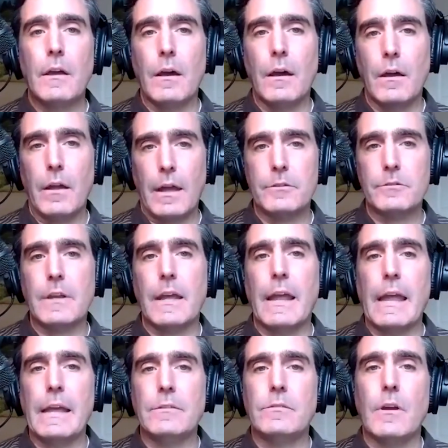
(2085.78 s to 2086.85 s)

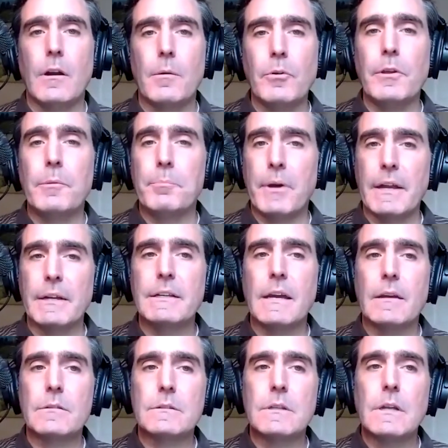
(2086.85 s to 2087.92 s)
ACR Bulletin
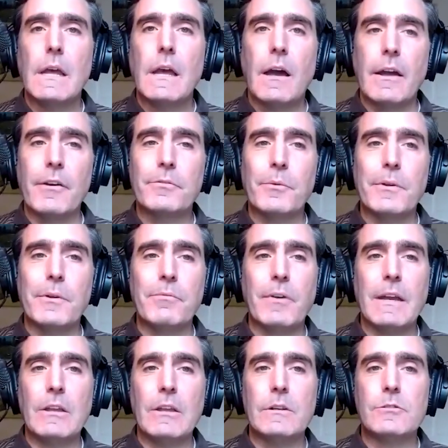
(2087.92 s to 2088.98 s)
Podcast. I also
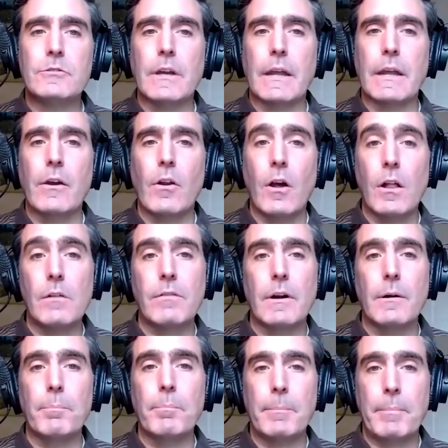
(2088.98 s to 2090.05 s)
invite you to check out all of
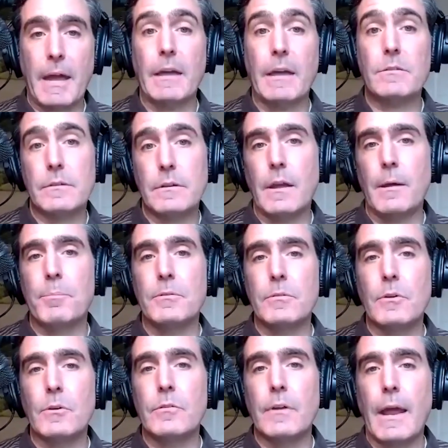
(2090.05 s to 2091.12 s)
our past
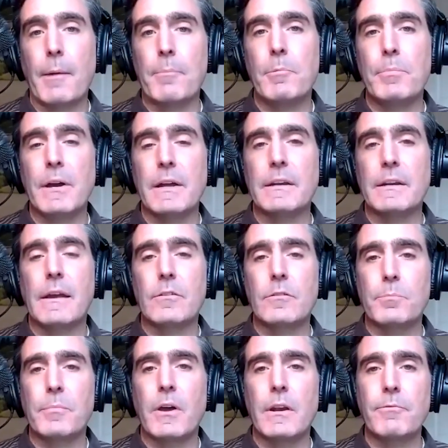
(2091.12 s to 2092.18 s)
episodes at Apple Podcasts,
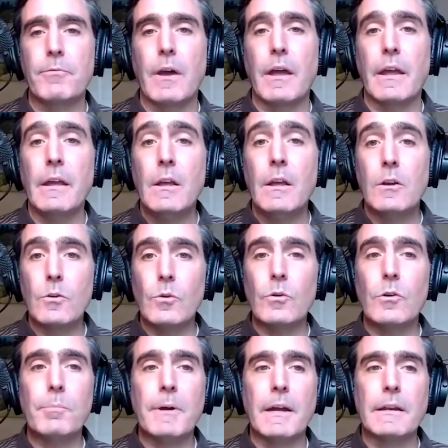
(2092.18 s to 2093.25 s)
Spotify,
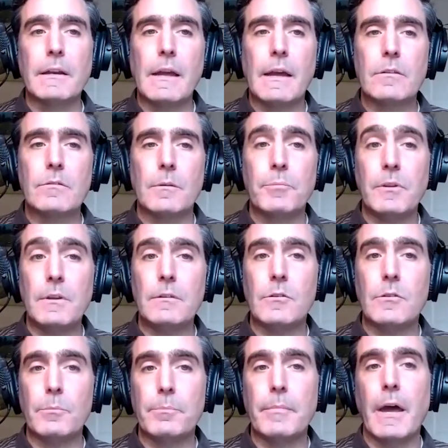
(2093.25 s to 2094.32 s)
Google Podcasts, and please
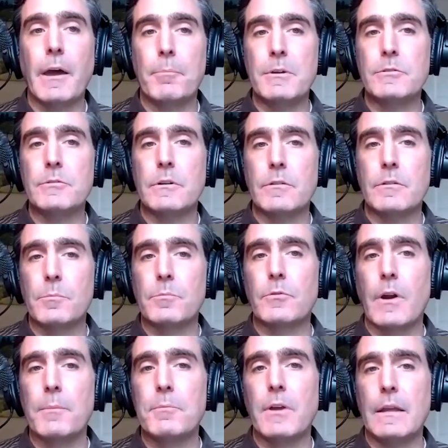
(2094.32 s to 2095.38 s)
do be sure to
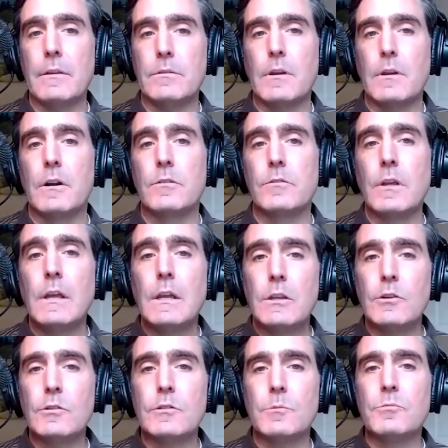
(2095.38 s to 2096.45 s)
subscribe to ACR's
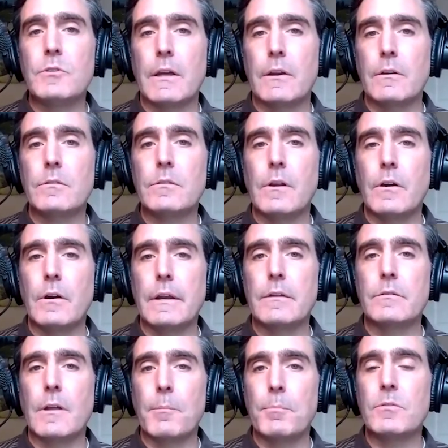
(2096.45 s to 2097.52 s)
YouTube channel to see our
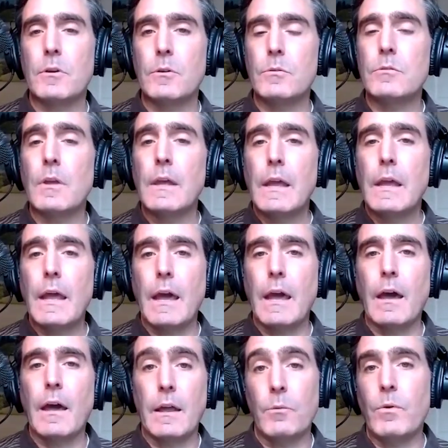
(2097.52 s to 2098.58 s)
latest episodes.
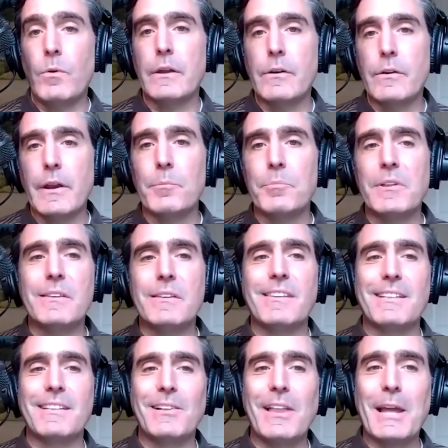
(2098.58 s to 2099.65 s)
And while you're there, please
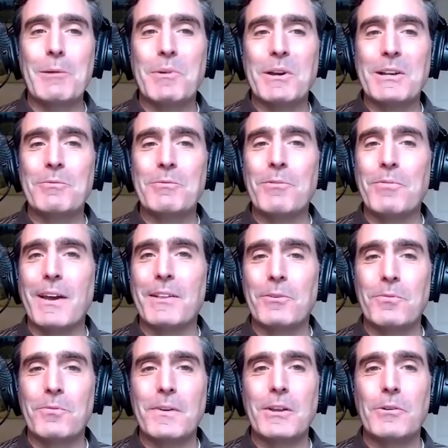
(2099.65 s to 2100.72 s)
hit the like button if you found
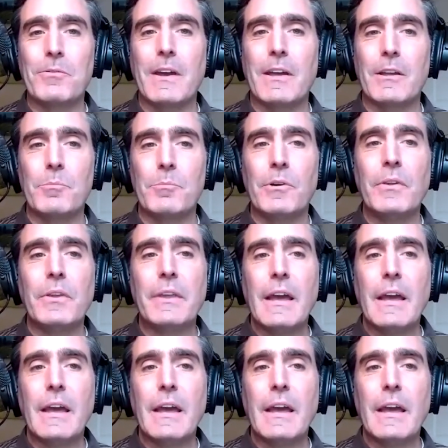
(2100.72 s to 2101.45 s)
this video valuable.